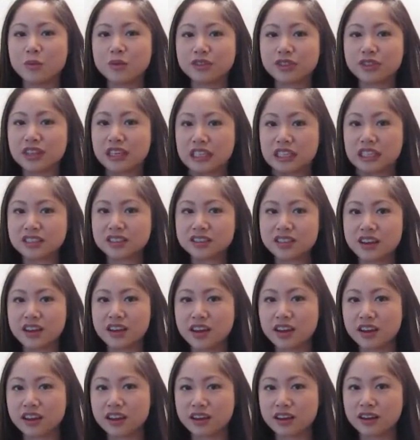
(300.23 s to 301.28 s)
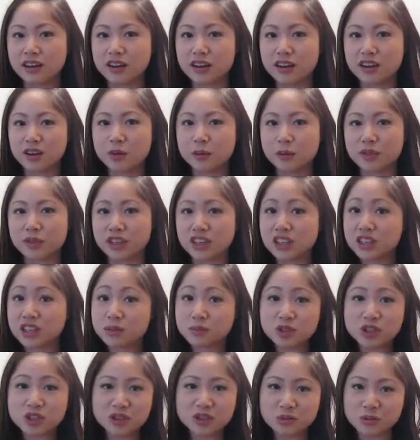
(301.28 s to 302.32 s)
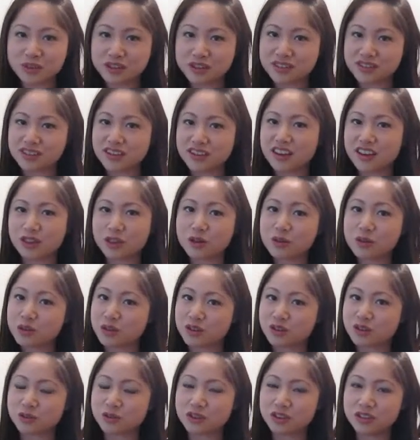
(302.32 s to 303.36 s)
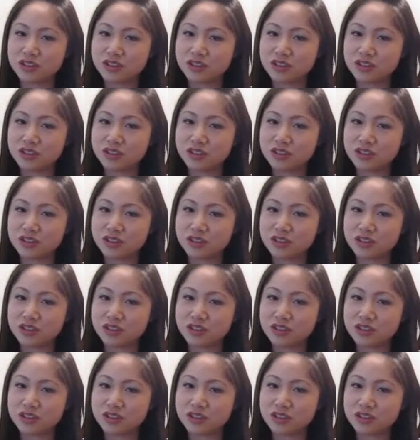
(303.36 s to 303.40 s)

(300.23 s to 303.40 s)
Things like the kimchi ones, like those are